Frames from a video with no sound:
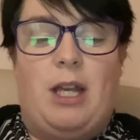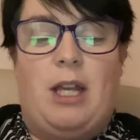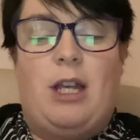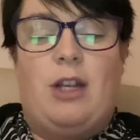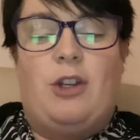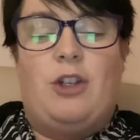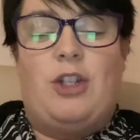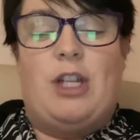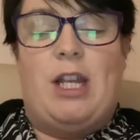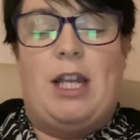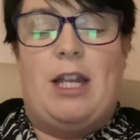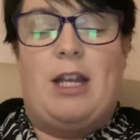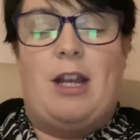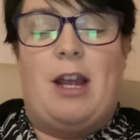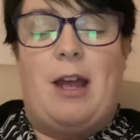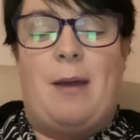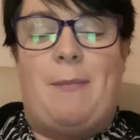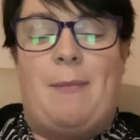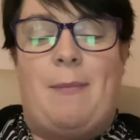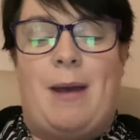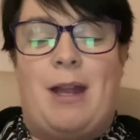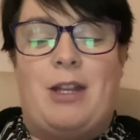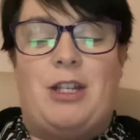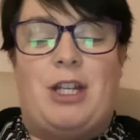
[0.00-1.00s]
She and her
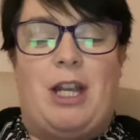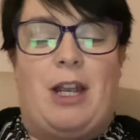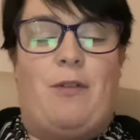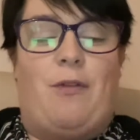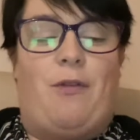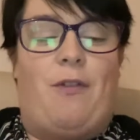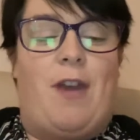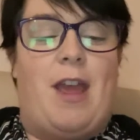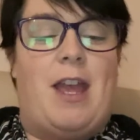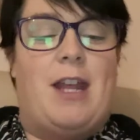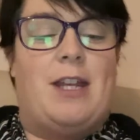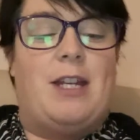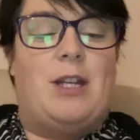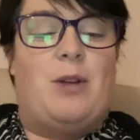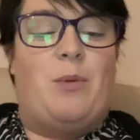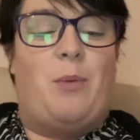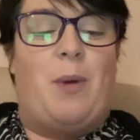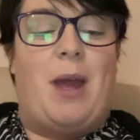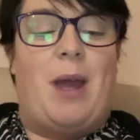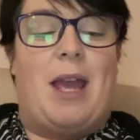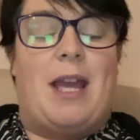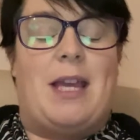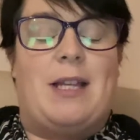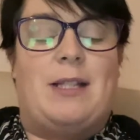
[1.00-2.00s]
magic faded
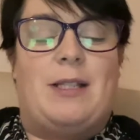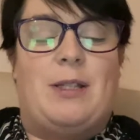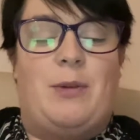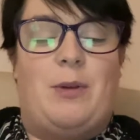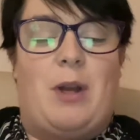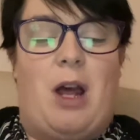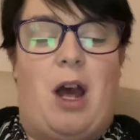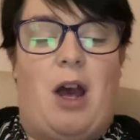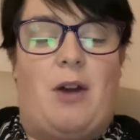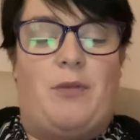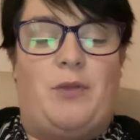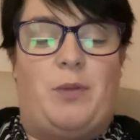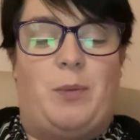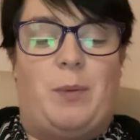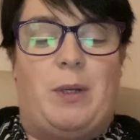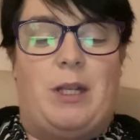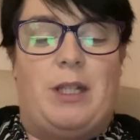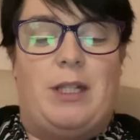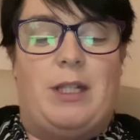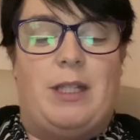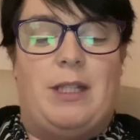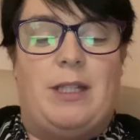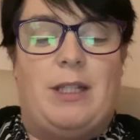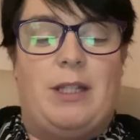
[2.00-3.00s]
away soon
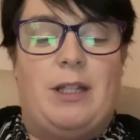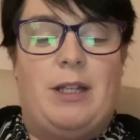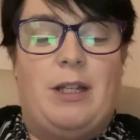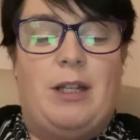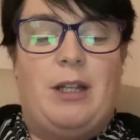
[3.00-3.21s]
afterwards.